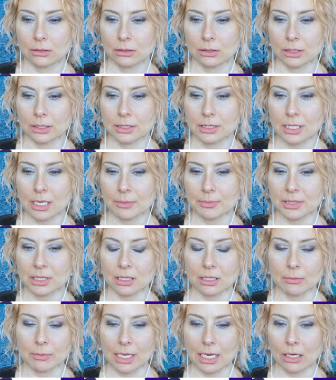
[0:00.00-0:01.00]
like adopting
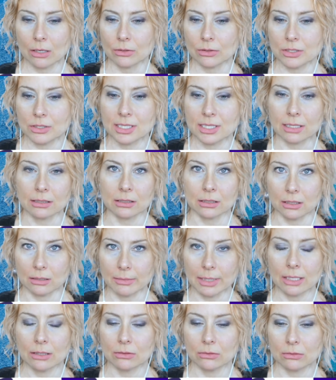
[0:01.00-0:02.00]
them out or selling them
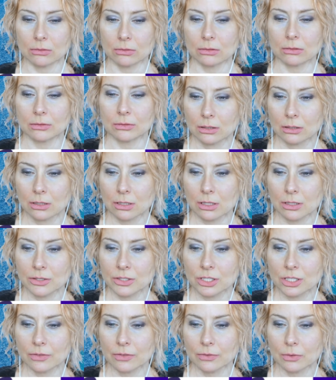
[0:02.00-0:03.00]
out. All
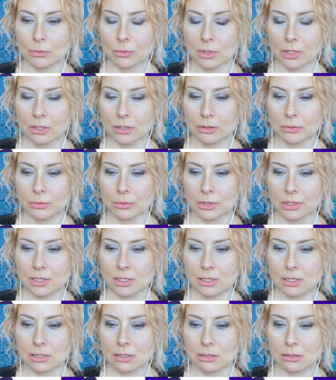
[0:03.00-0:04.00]
she ever wanted
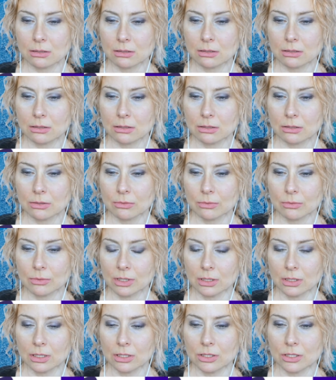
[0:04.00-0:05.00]
was
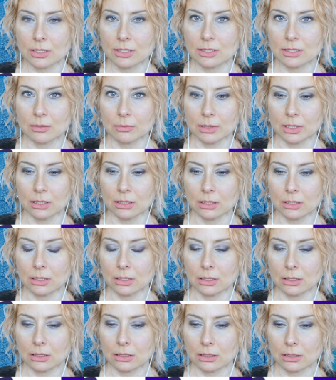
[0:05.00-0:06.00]
really just
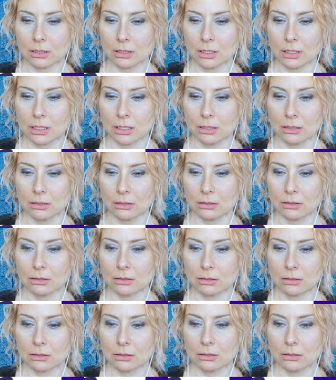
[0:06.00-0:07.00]
stability, and
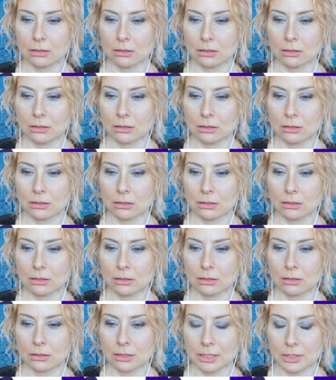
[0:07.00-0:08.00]

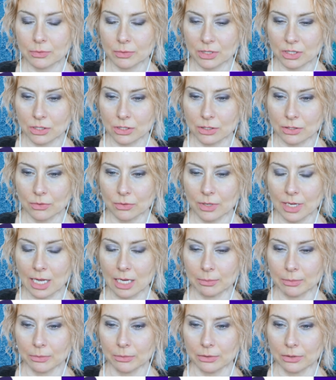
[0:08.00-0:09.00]
that's why she's so
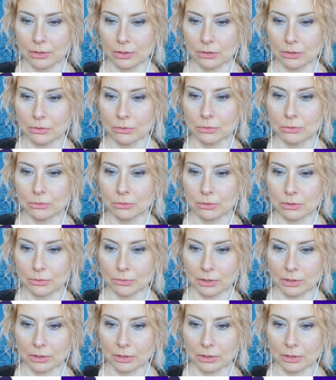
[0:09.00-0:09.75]
happy with you, the